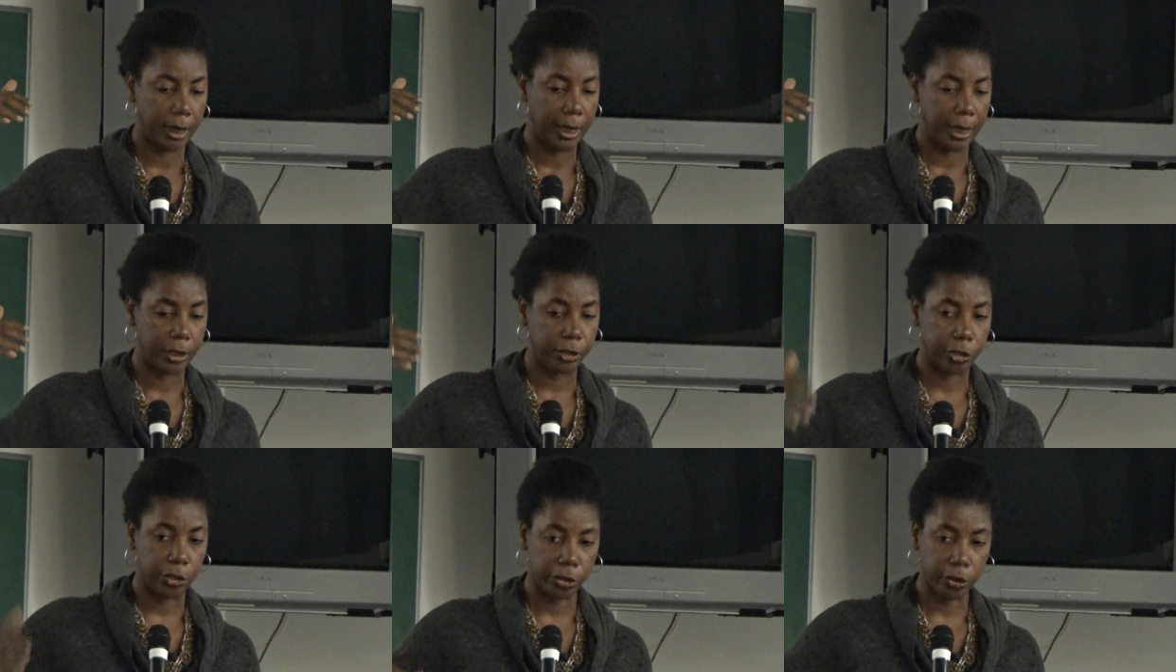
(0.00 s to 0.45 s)

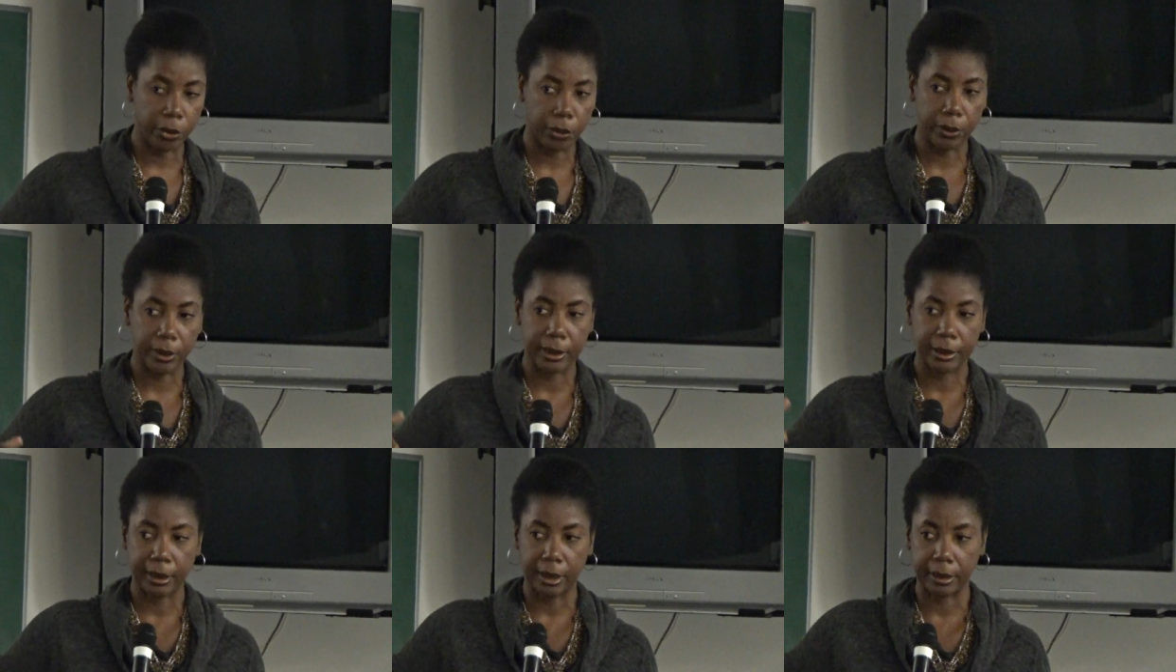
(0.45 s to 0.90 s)

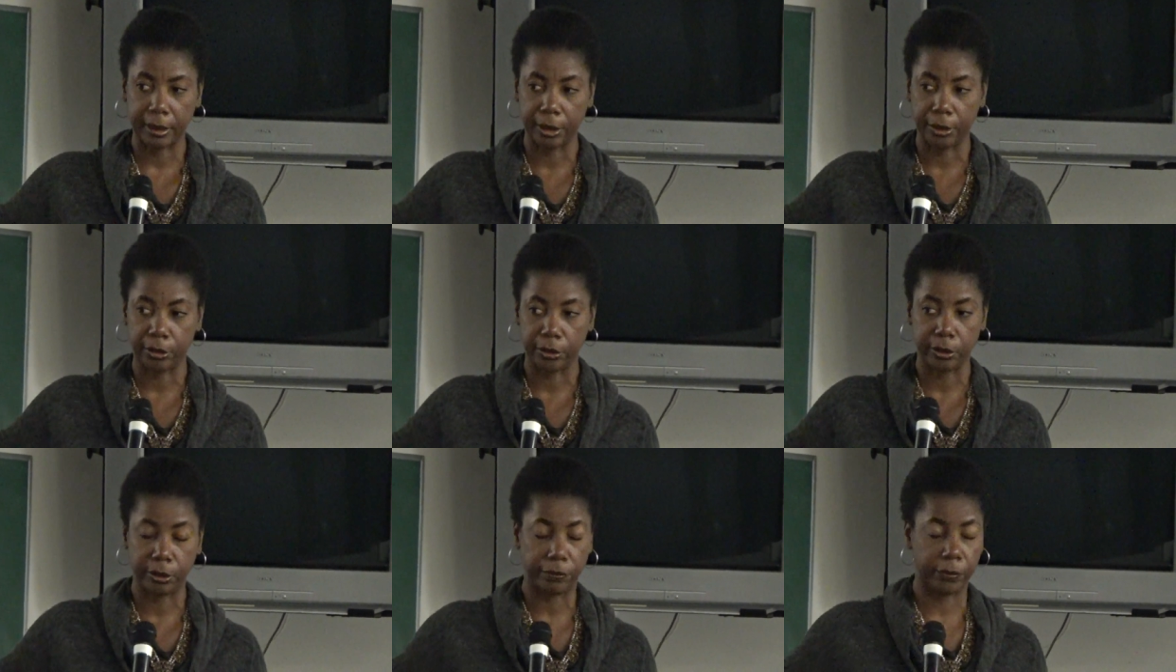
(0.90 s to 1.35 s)
ensuring that
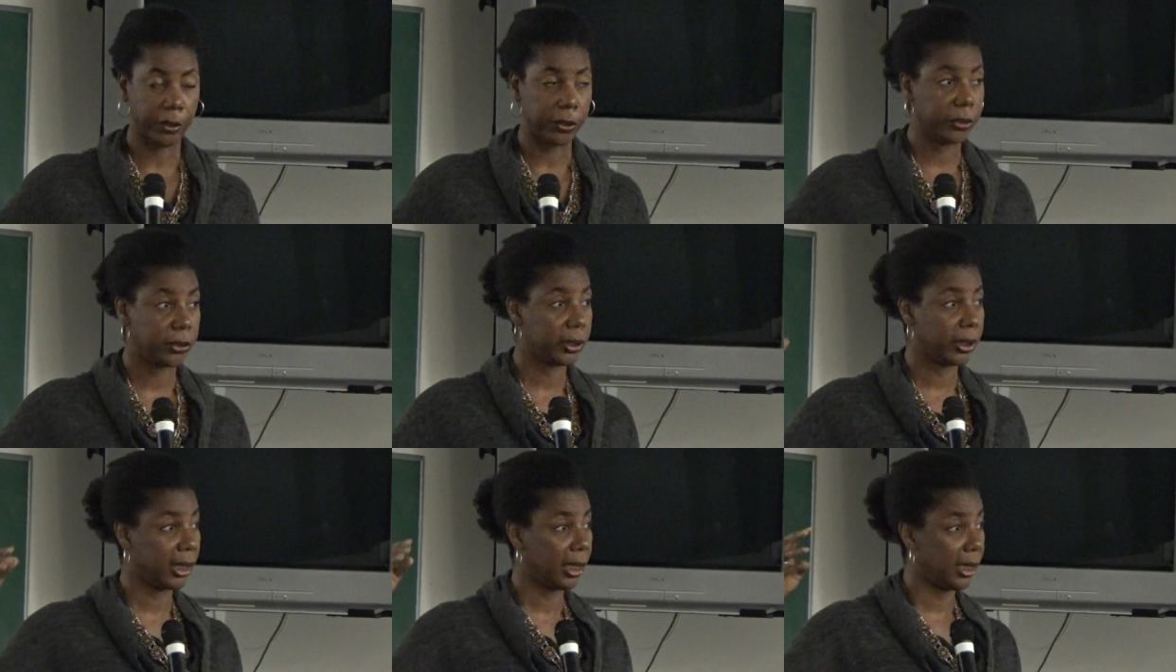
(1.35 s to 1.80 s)
there's
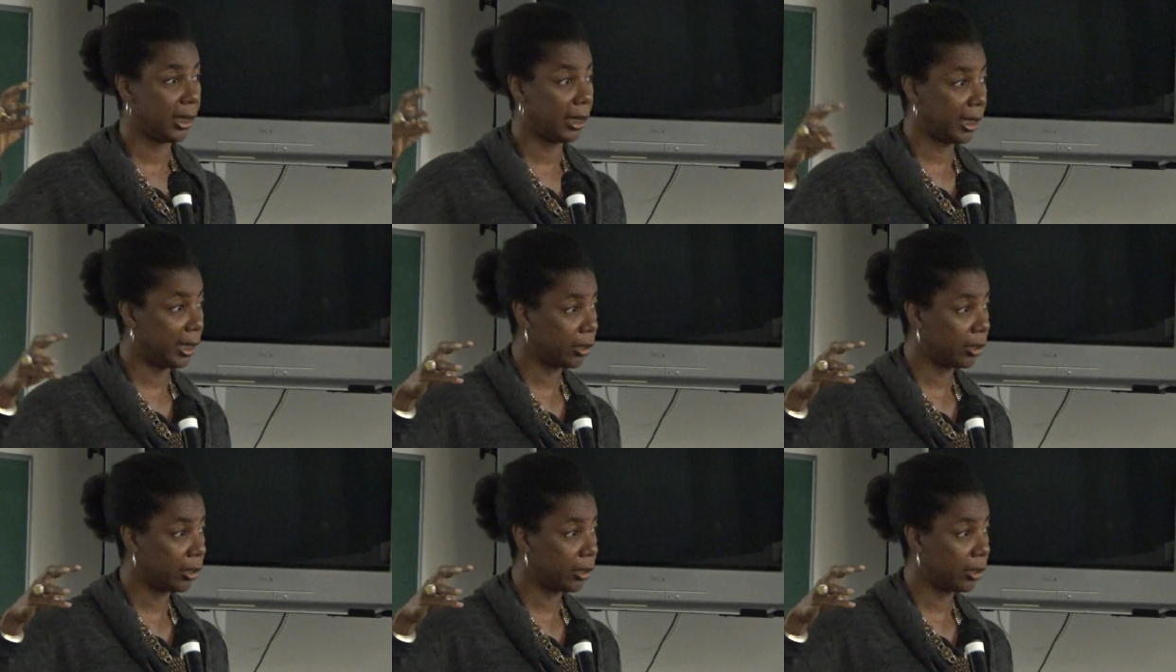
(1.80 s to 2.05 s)
diversity in